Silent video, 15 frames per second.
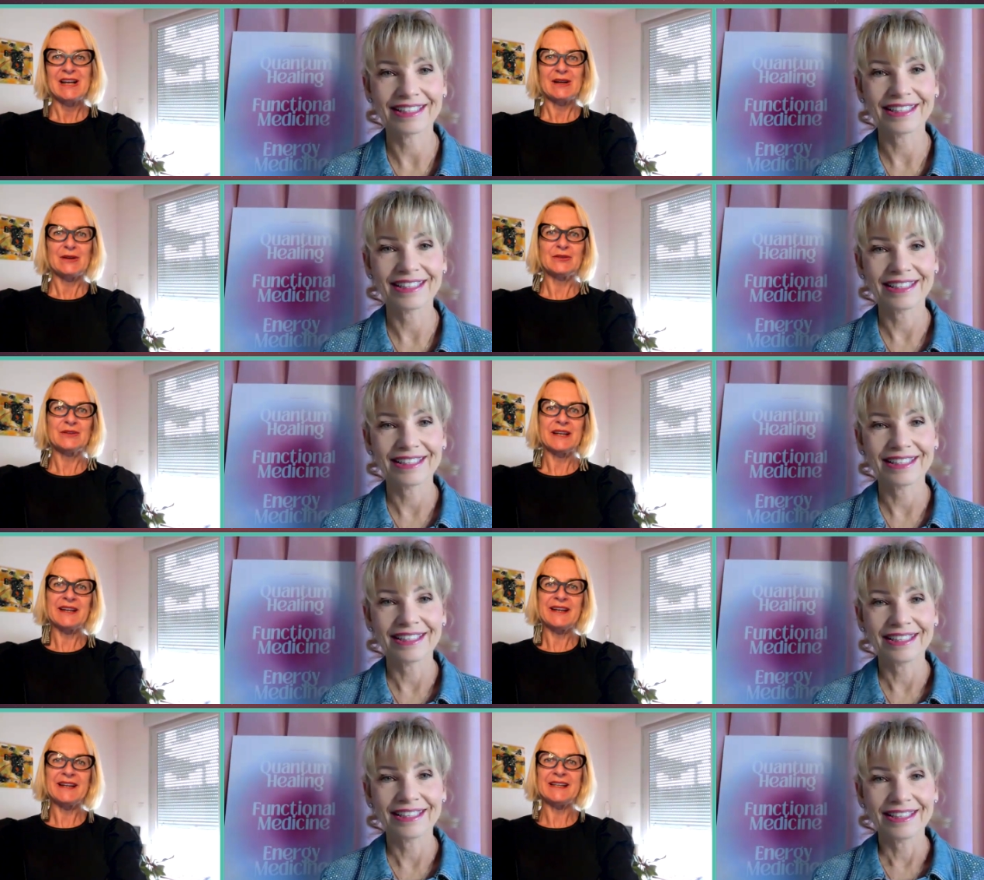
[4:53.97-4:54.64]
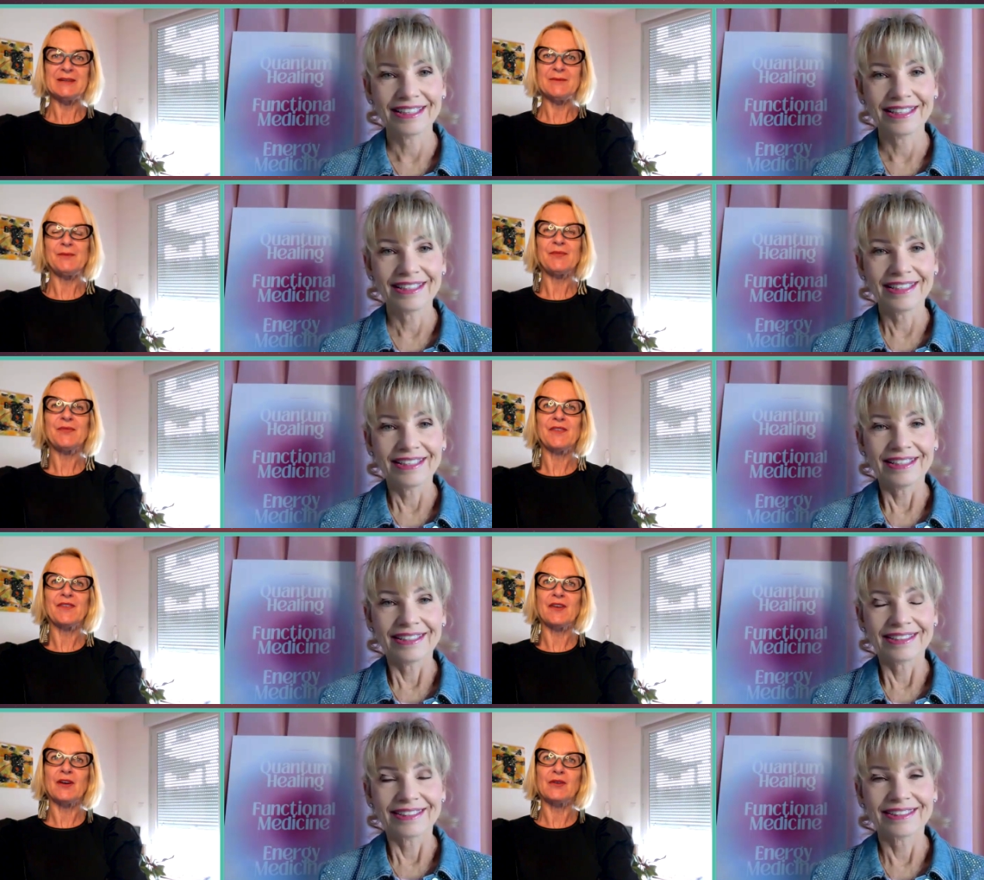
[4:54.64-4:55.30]
Speaker 1: Okay,
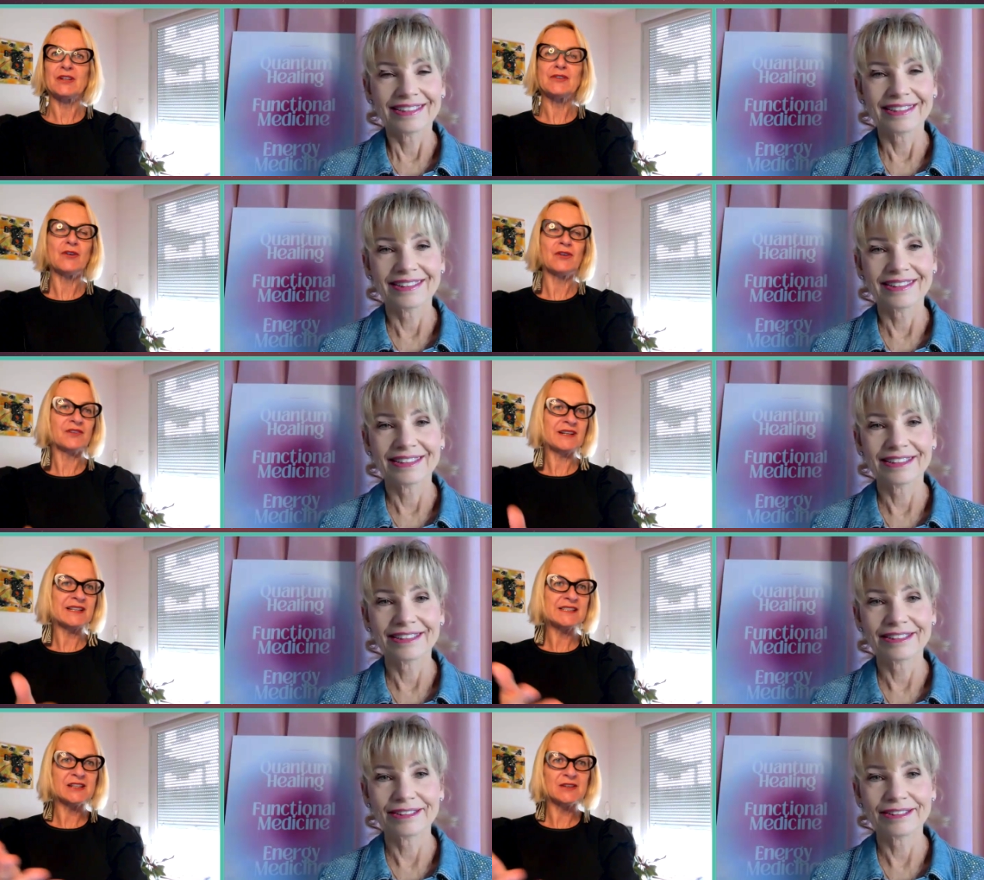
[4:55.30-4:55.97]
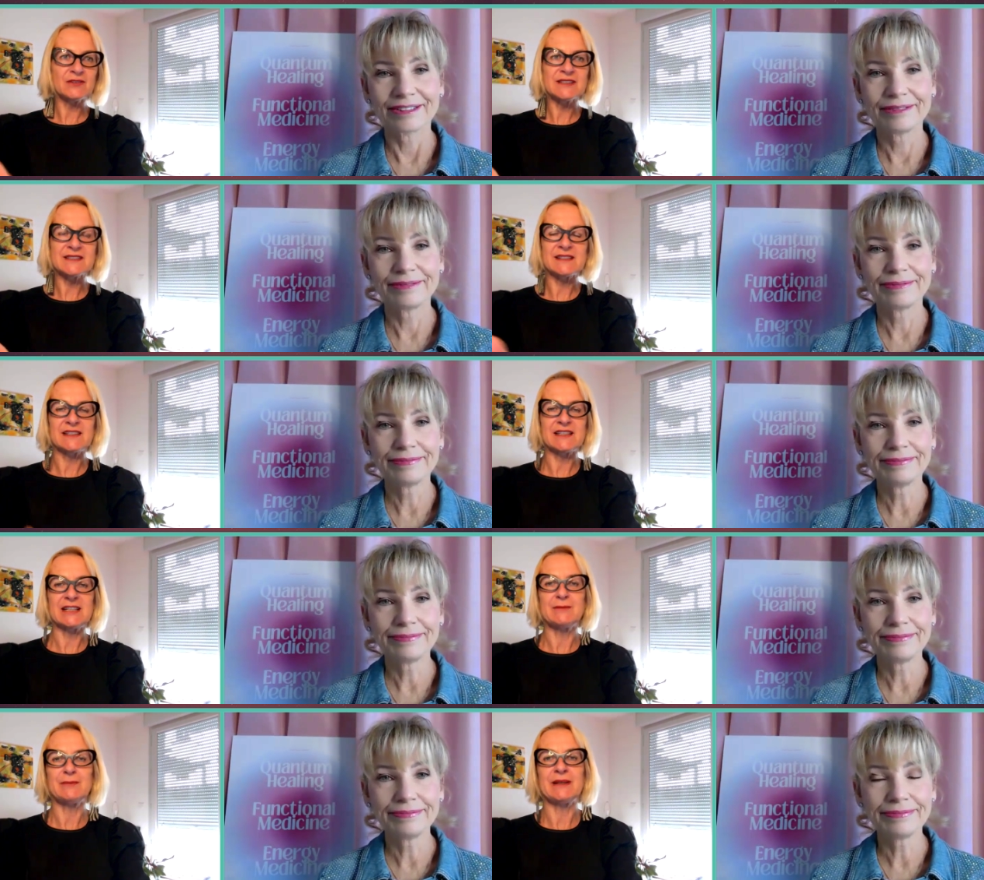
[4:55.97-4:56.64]
So you already told us a
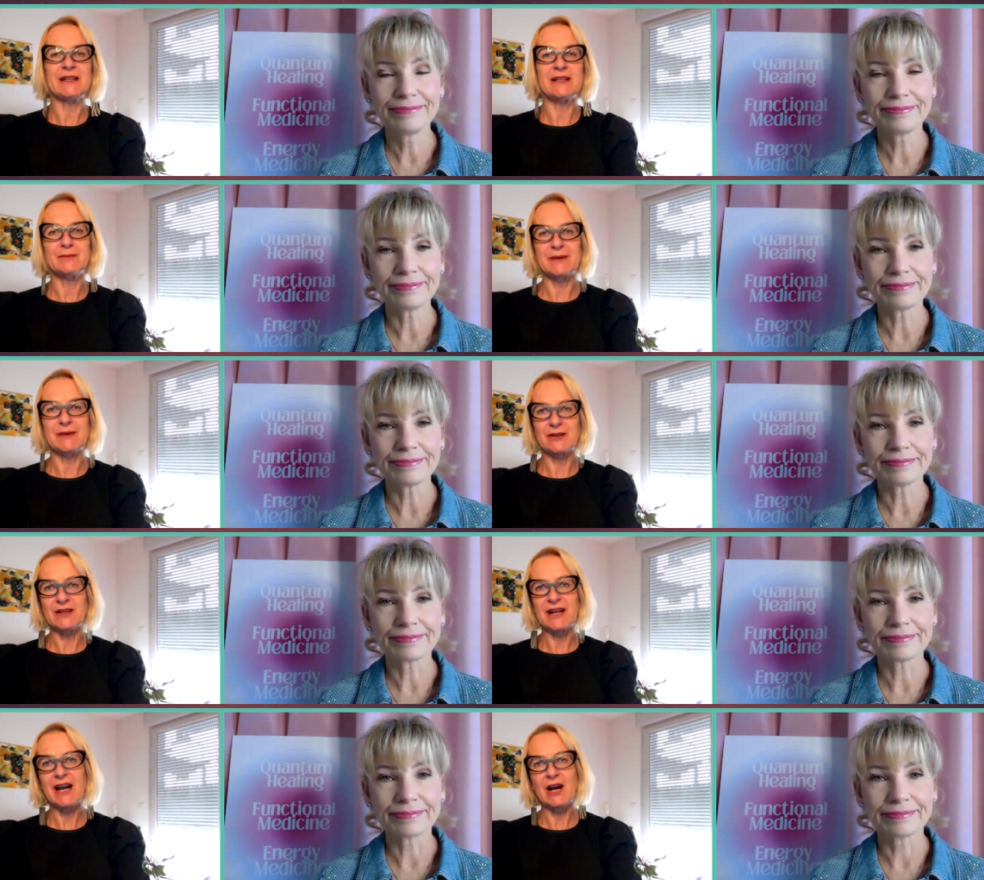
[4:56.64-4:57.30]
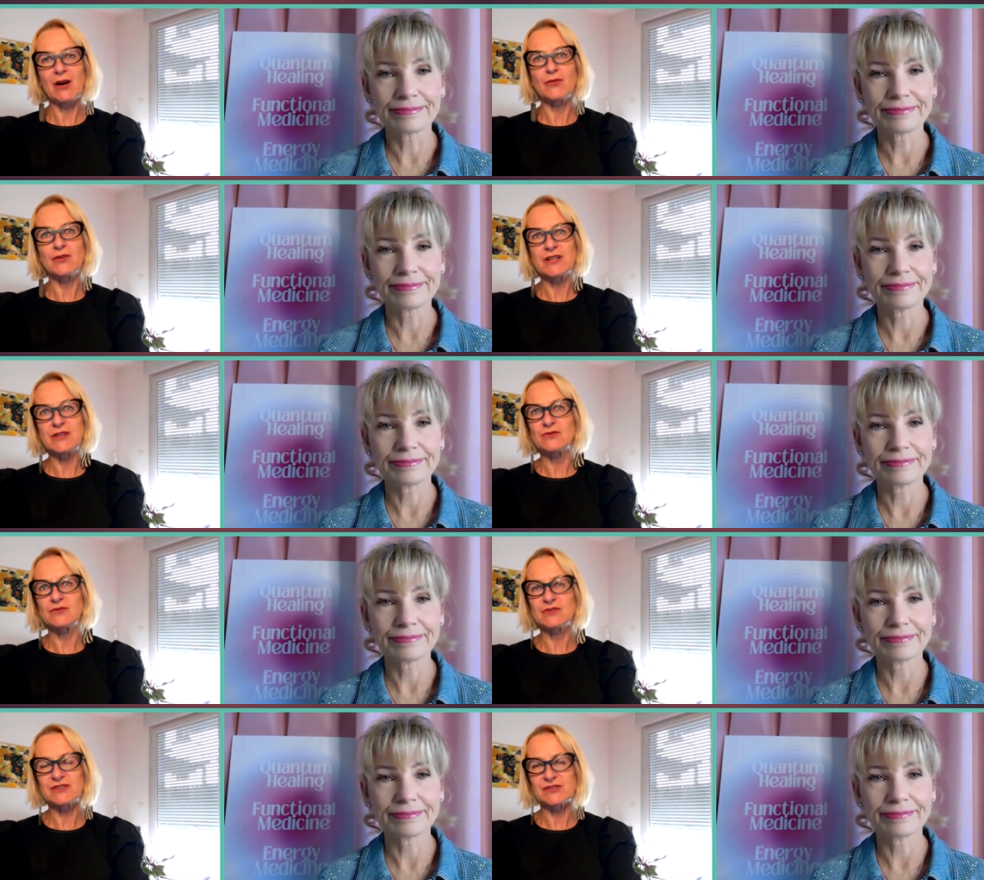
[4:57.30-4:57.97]
little bit about how
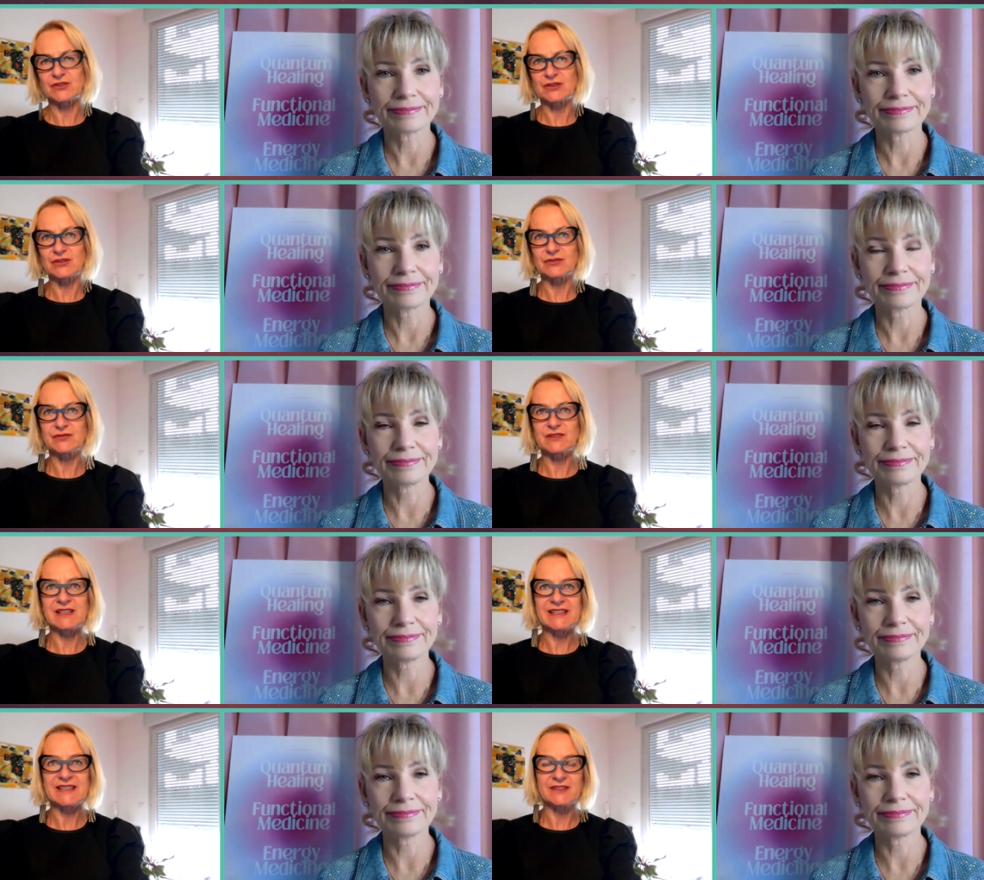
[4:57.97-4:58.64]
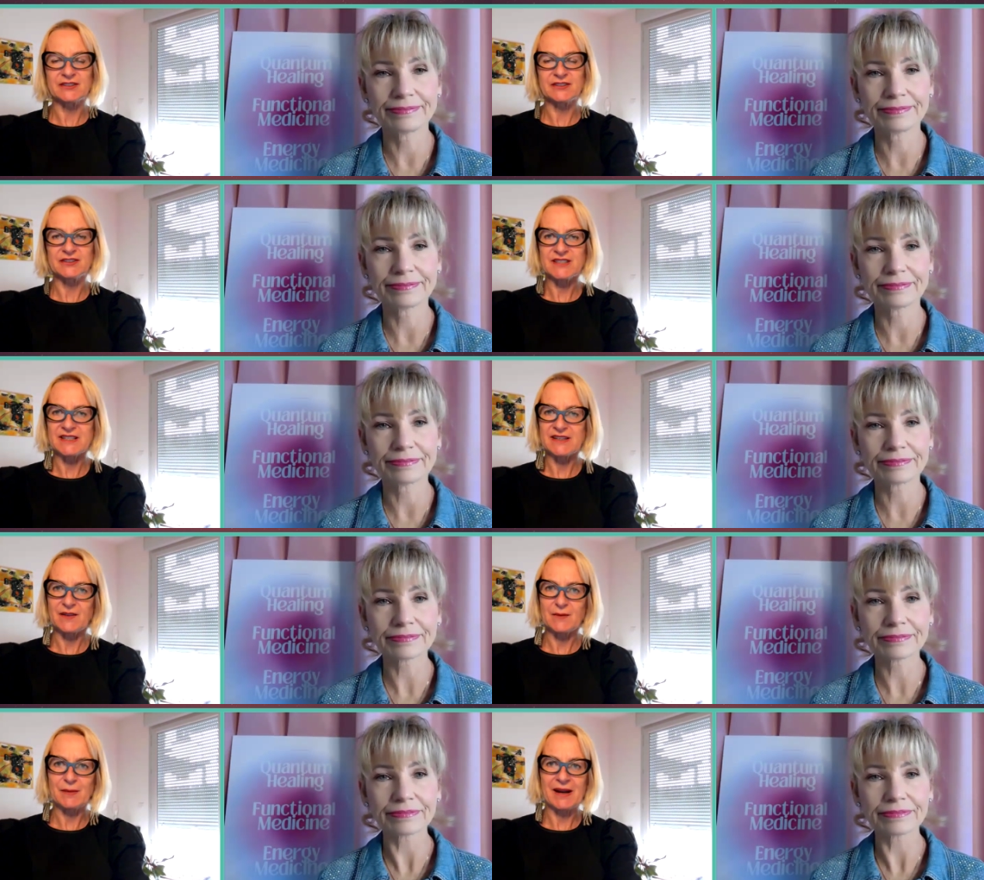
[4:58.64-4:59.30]
you served leaders
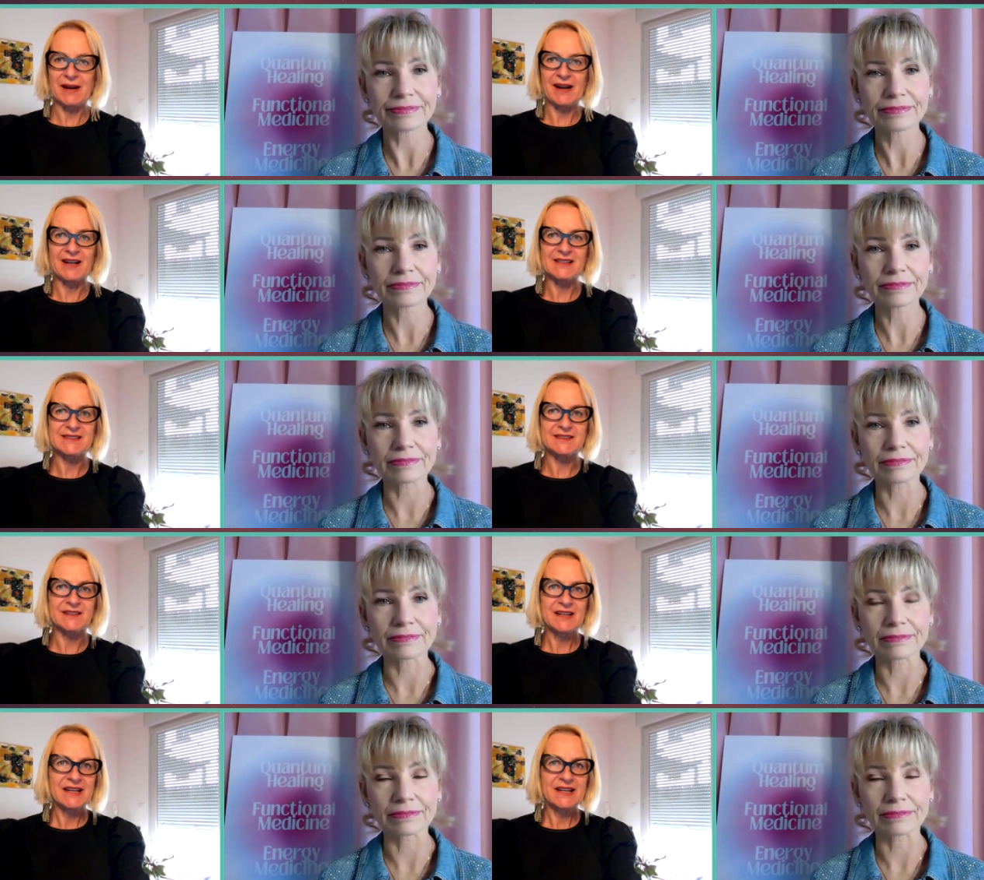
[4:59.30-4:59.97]
in the past